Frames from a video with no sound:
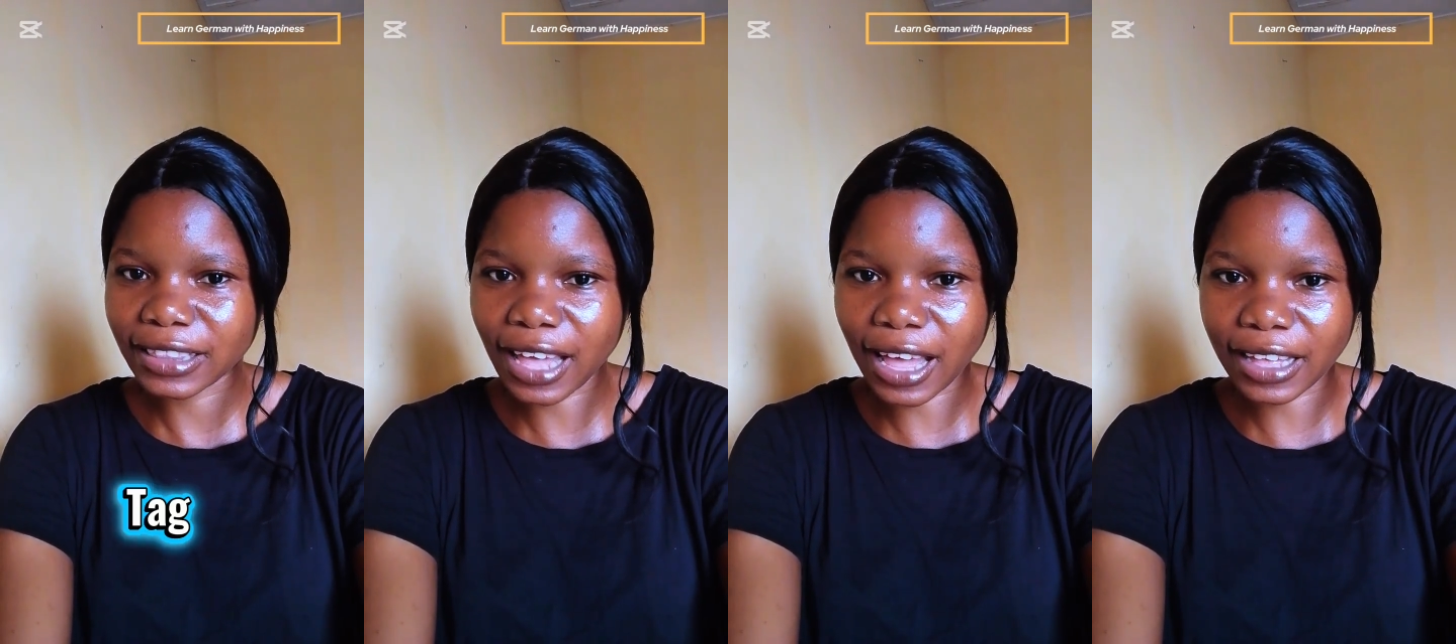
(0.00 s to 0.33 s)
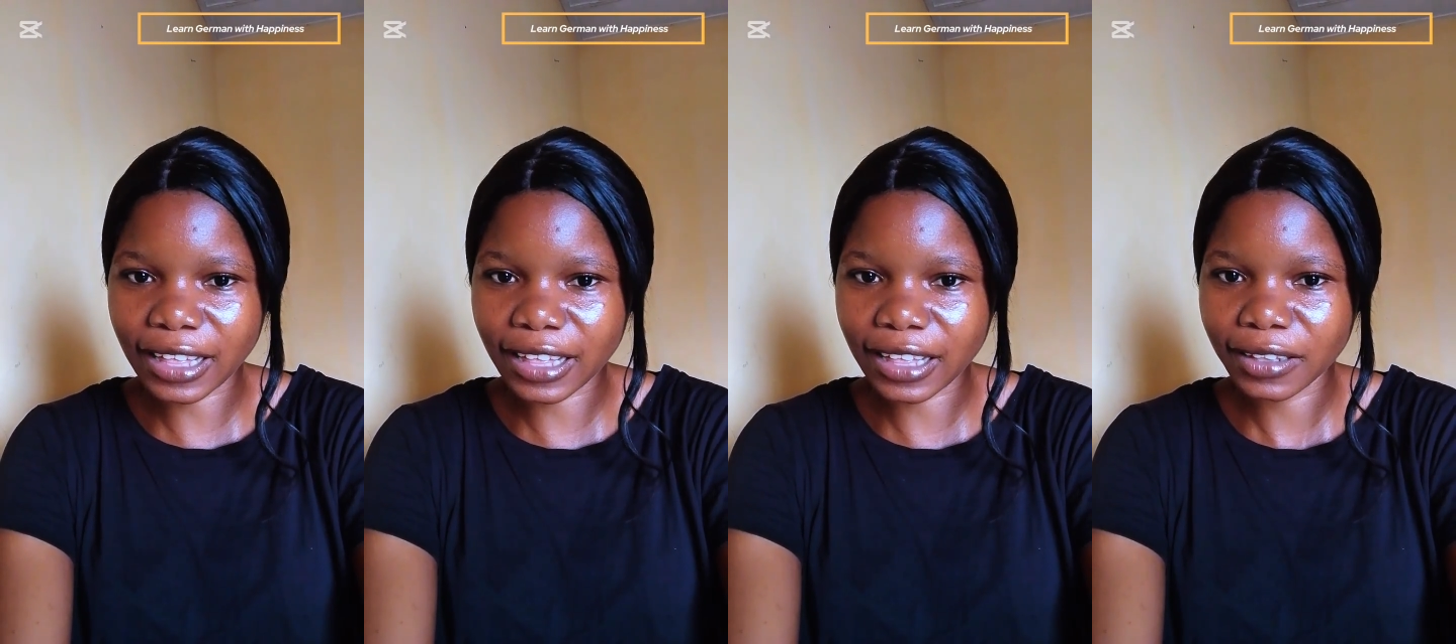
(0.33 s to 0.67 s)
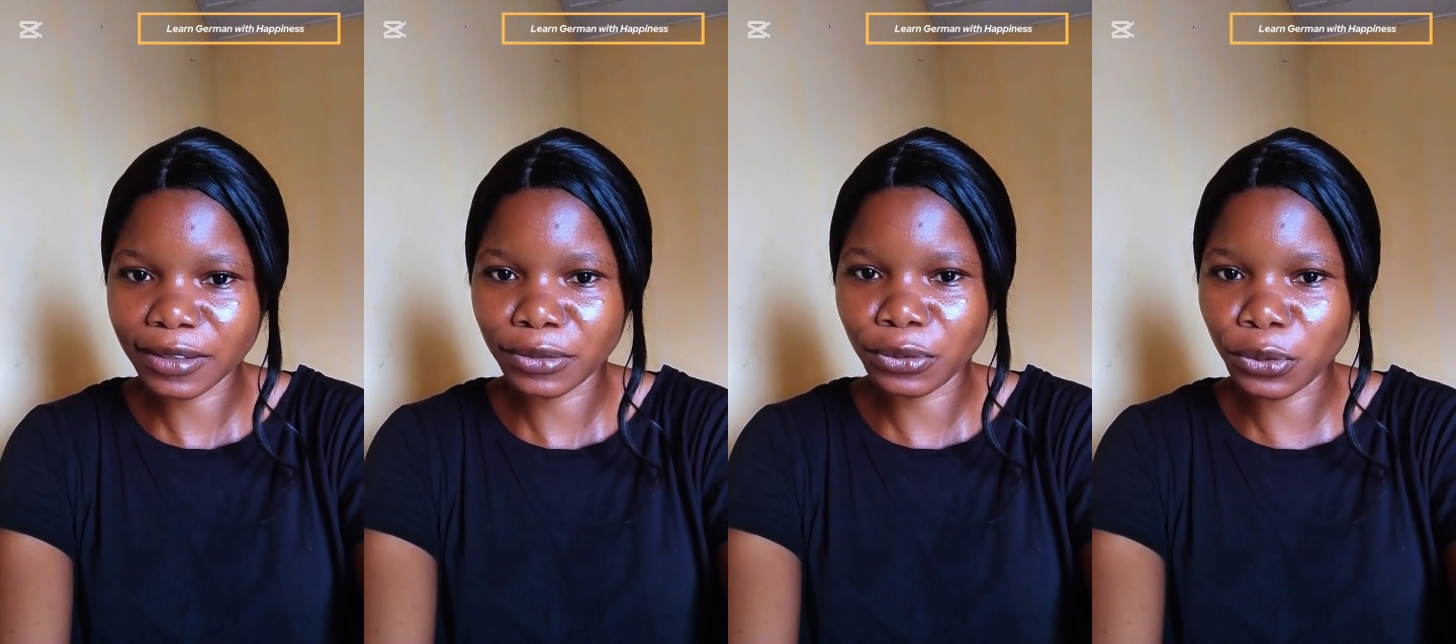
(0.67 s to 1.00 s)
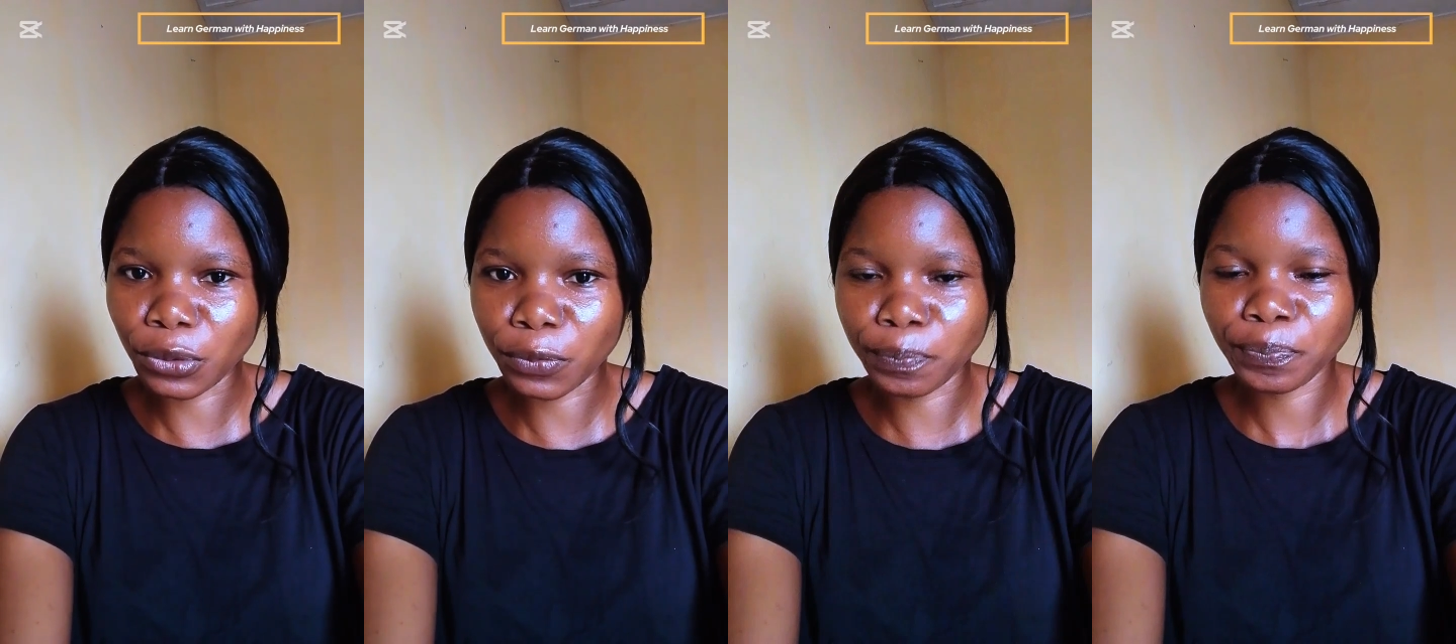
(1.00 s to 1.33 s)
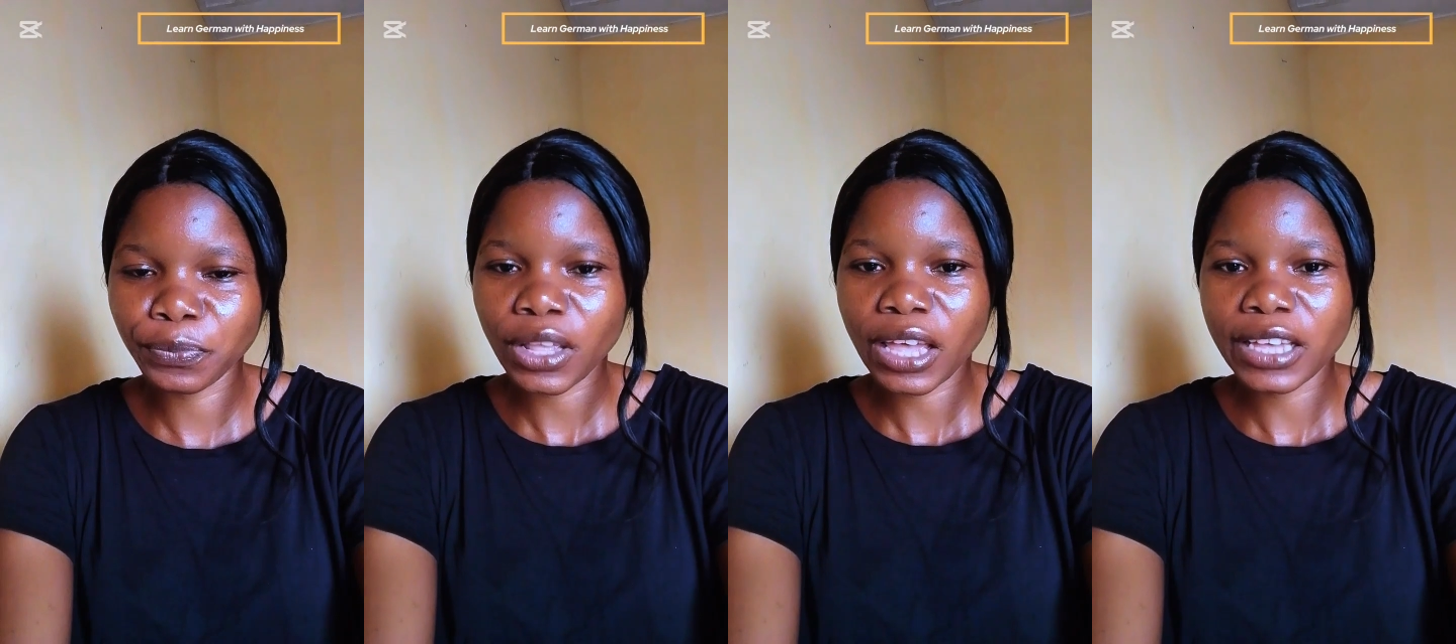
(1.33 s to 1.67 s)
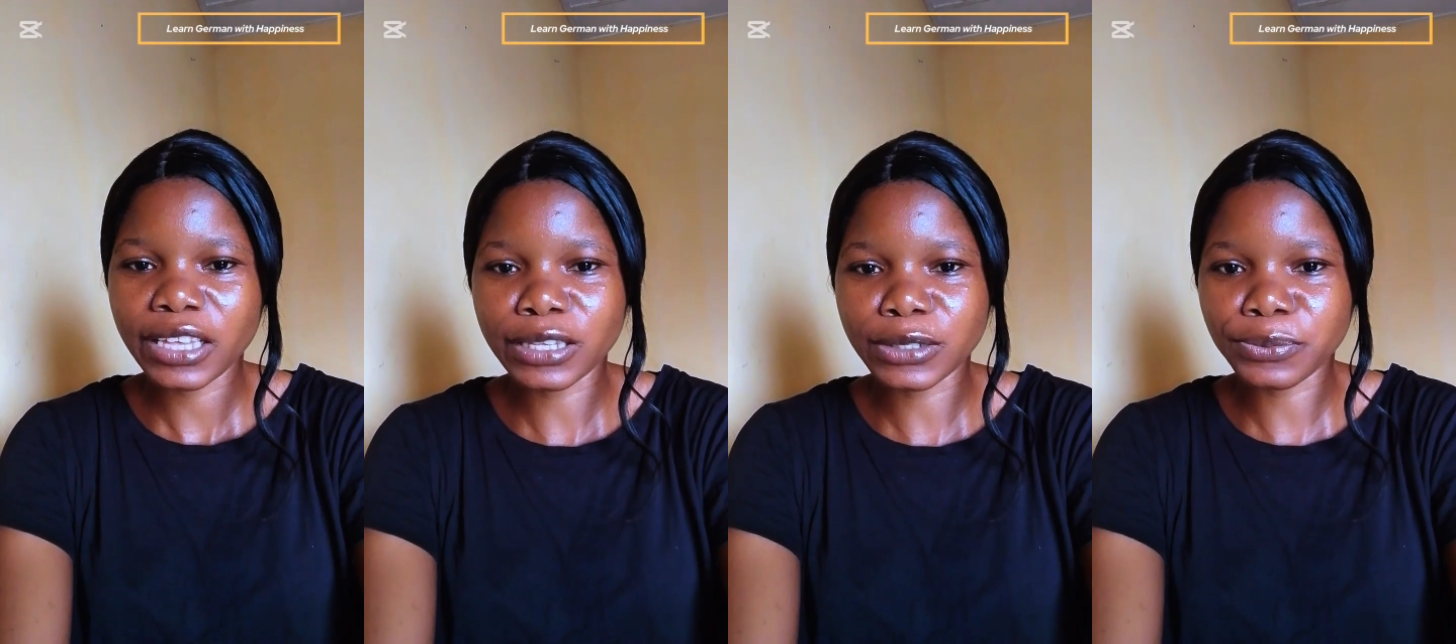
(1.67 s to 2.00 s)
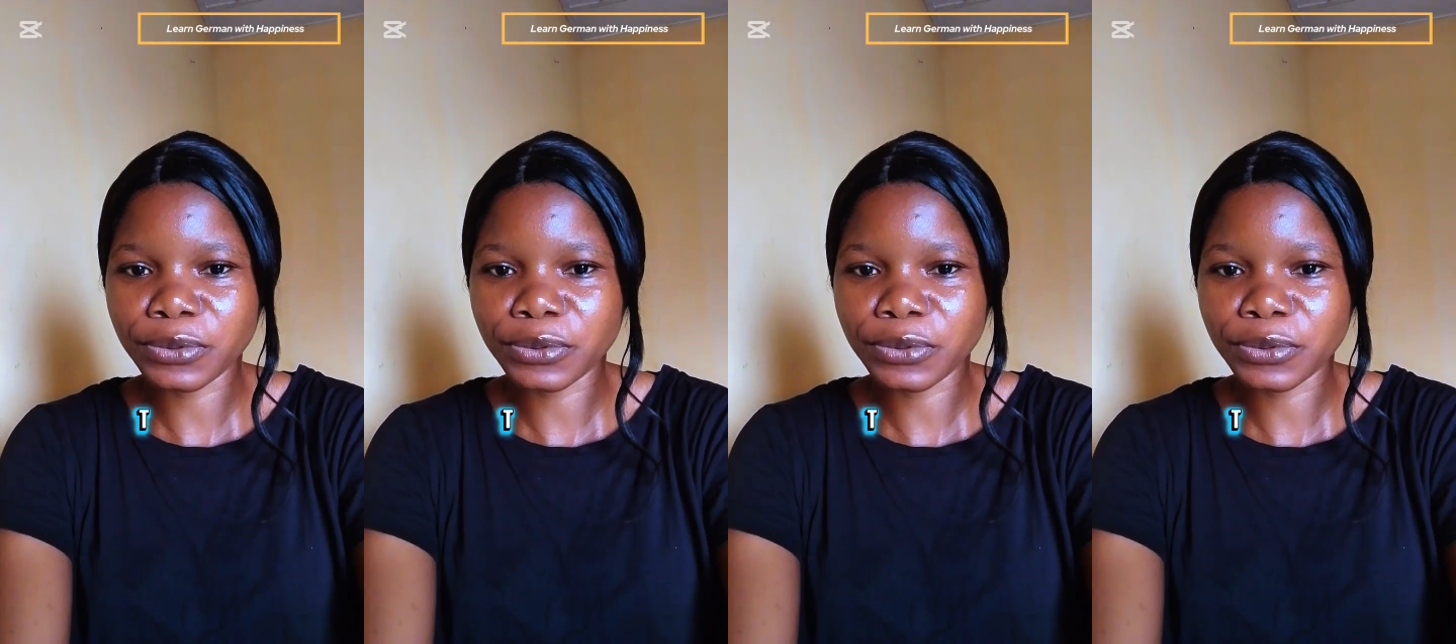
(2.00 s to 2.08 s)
Tag. No, it's